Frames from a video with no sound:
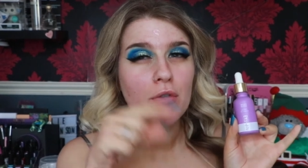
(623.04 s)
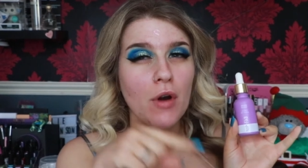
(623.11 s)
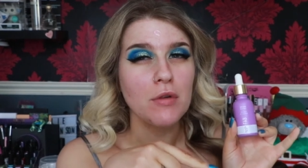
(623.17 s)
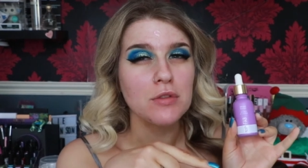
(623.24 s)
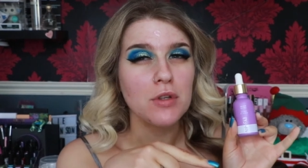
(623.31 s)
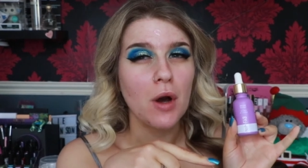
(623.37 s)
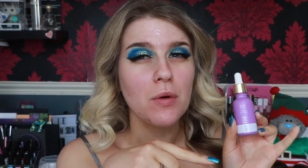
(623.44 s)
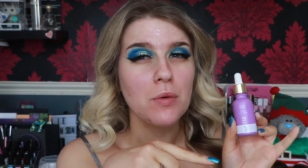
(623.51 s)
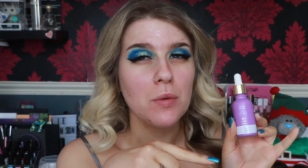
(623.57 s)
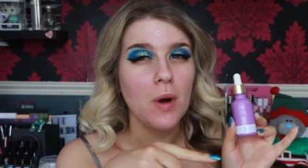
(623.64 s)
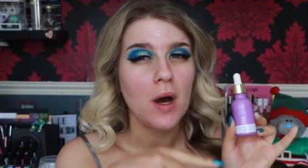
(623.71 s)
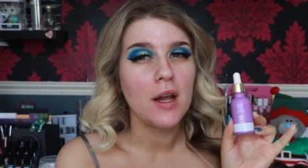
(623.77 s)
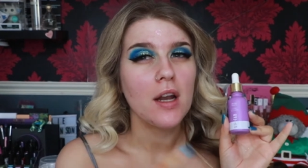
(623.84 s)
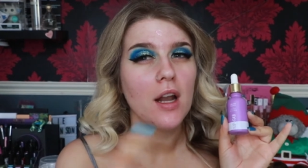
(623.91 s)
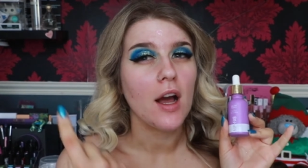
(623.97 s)
rose gold
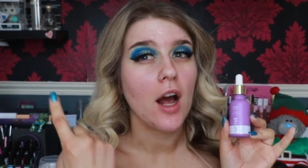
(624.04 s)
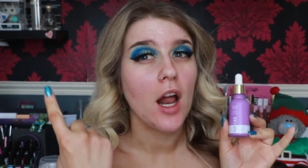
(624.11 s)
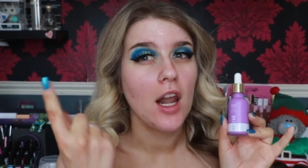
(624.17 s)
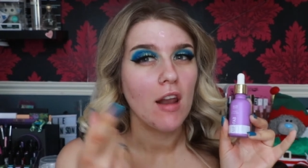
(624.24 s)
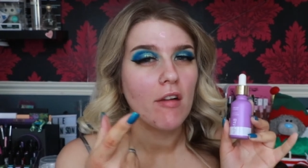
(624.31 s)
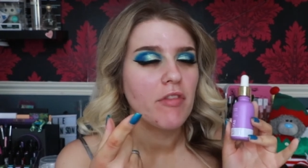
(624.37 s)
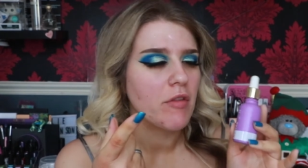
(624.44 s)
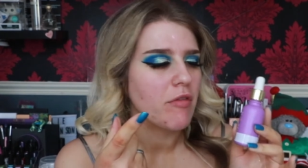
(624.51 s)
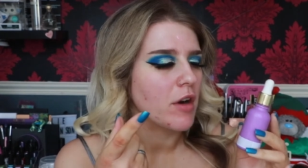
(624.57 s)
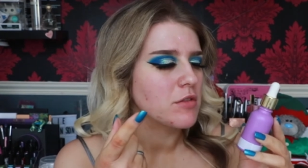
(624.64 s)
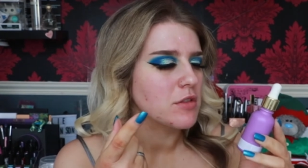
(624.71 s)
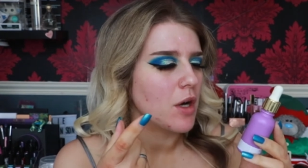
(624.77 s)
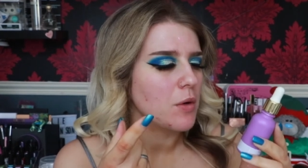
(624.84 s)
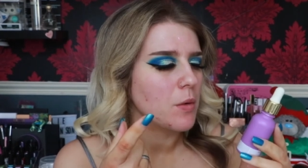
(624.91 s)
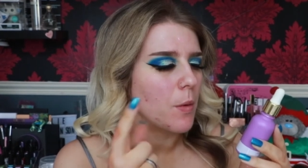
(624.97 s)
one, like I love the
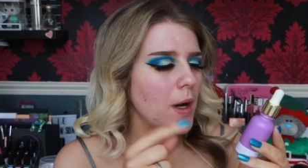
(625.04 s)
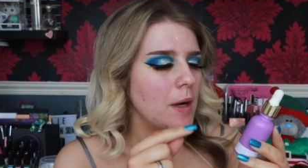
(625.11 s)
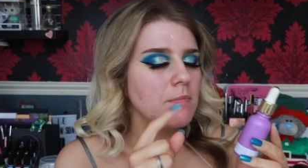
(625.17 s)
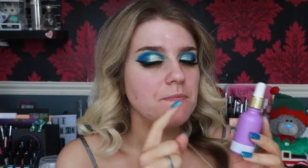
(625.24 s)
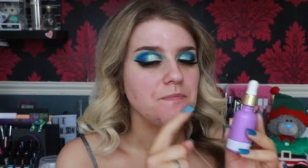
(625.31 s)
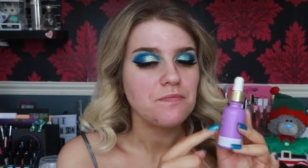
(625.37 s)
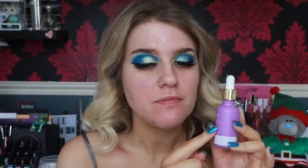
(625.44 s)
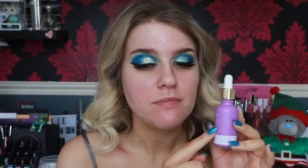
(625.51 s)
rose gold one.